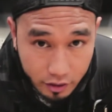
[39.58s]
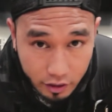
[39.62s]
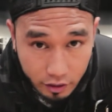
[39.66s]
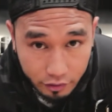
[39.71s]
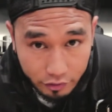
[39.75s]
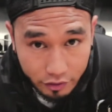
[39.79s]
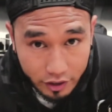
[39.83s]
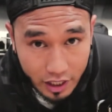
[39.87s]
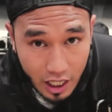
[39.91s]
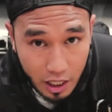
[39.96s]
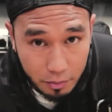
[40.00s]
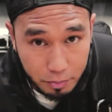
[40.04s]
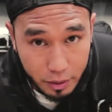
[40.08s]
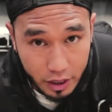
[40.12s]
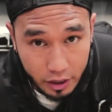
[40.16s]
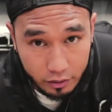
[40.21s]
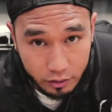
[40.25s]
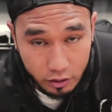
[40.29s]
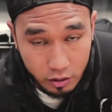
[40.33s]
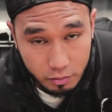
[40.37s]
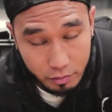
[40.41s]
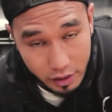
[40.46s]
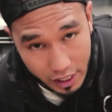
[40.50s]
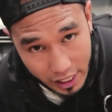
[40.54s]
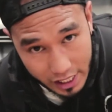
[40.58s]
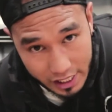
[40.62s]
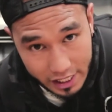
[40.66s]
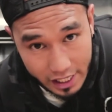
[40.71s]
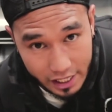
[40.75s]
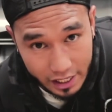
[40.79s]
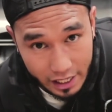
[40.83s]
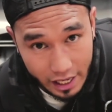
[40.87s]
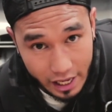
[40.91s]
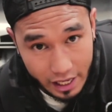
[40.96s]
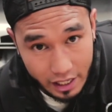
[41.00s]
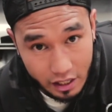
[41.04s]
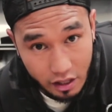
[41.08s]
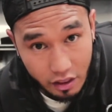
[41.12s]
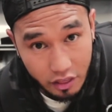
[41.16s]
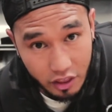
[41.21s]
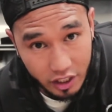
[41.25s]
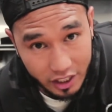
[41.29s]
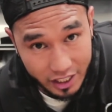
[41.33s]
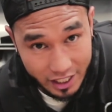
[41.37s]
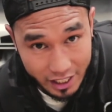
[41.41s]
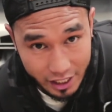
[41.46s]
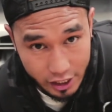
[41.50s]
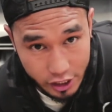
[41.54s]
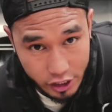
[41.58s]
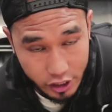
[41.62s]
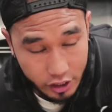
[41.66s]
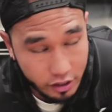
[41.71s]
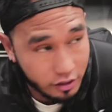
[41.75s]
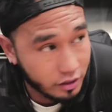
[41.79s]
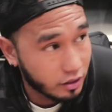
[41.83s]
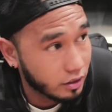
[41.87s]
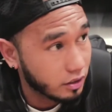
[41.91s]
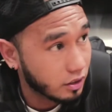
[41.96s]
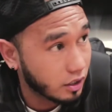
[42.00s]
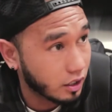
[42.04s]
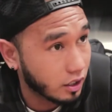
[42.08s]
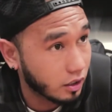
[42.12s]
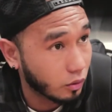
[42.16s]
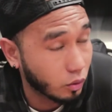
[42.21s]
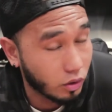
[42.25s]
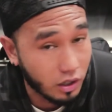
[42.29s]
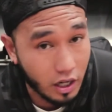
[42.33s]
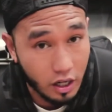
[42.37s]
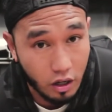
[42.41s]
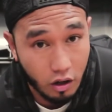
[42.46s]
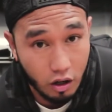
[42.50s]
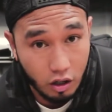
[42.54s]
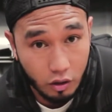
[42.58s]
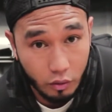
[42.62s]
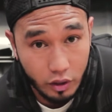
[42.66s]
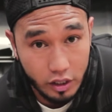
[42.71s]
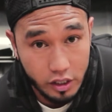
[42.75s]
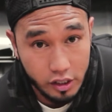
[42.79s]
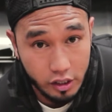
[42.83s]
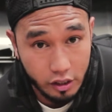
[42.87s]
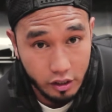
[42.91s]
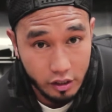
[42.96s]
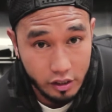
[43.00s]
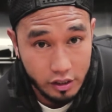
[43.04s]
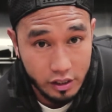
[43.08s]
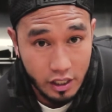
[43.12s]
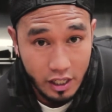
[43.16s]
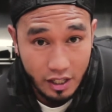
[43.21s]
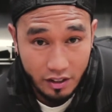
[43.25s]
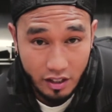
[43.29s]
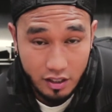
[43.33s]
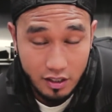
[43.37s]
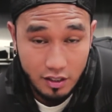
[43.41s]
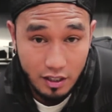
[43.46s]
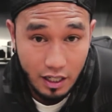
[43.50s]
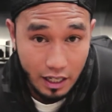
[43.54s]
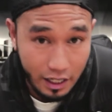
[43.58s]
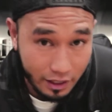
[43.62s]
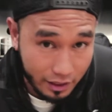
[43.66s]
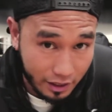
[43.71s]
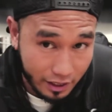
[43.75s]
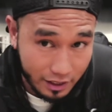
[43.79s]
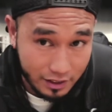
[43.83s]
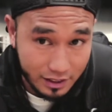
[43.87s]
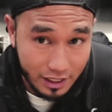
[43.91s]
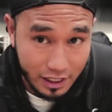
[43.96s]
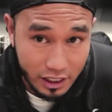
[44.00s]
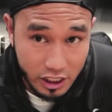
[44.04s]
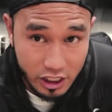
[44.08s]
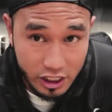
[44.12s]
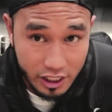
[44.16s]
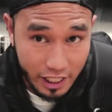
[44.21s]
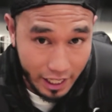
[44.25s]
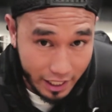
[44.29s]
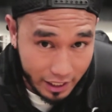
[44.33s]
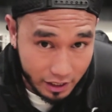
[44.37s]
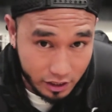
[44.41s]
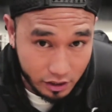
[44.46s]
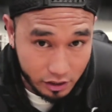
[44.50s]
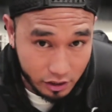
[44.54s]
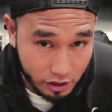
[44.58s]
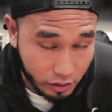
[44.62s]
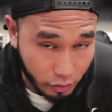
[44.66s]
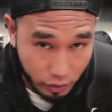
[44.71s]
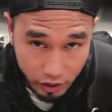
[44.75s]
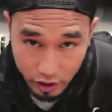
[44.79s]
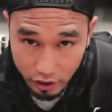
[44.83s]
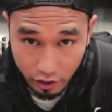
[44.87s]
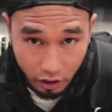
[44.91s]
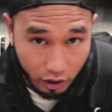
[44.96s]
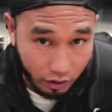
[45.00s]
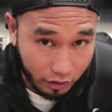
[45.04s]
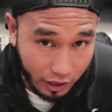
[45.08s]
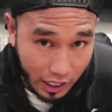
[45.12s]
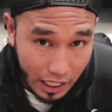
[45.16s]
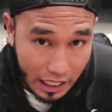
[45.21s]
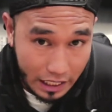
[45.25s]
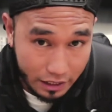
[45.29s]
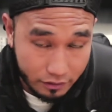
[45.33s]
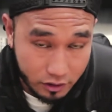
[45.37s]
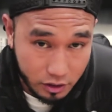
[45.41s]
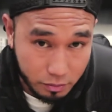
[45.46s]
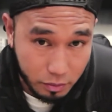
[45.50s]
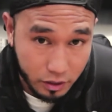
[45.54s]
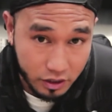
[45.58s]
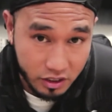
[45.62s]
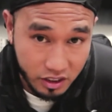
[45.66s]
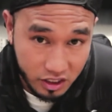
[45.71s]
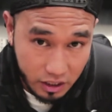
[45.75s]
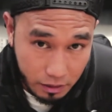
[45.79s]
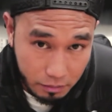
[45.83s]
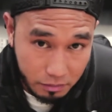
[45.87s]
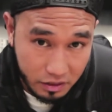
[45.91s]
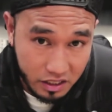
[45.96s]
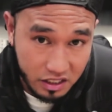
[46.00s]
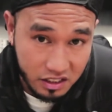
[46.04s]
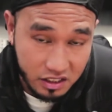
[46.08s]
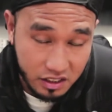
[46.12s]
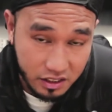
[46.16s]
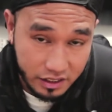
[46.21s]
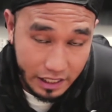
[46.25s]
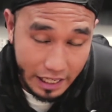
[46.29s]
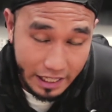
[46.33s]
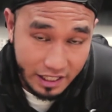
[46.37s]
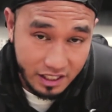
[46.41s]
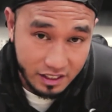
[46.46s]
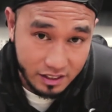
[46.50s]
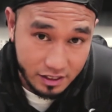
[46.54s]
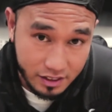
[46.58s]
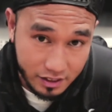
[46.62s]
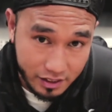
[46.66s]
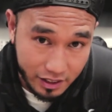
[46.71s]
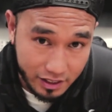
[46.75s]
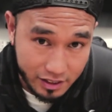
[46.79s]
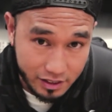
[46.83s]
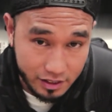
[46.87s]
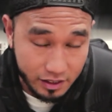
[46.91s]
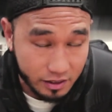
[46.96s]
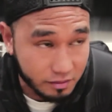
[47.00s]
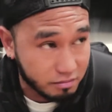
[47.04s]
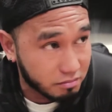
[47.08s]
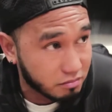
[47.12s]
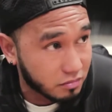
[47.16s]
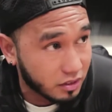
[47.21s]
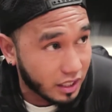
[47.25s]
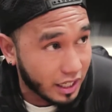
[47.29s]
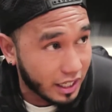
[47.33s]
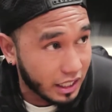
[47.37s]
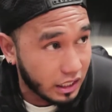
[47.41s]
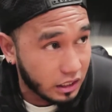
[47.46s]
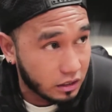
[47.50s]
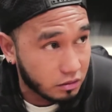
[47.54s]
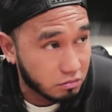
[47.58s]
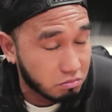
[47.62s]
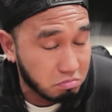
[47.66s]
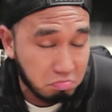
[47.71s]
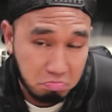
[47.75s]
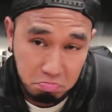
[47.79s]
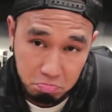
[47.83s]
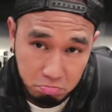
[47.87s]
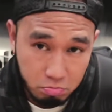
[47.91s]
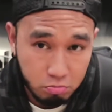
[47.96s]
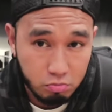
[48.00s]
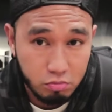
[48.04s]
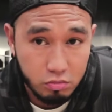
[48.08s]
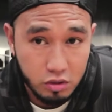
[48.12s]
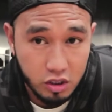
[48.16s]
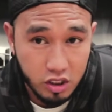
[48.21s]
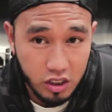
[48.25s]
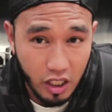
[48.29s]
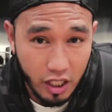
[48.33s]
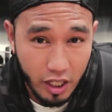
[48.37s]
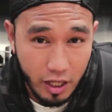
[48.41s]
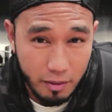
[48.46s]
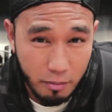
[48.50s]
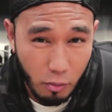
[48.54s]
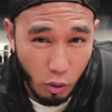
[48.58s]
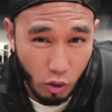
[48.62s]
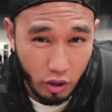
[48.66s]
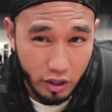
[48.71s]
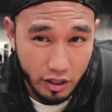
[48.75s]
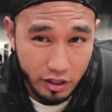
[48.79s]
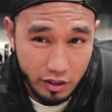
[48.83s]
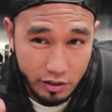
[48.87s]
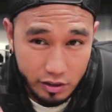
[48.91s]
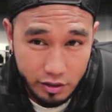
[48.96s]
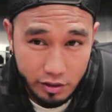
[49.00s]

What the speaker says: in the VIP room, aka the kitchen. We're at Heartway Church. There's a lot of things that change within our lives, but some things stay consistent, like Sunday mornings.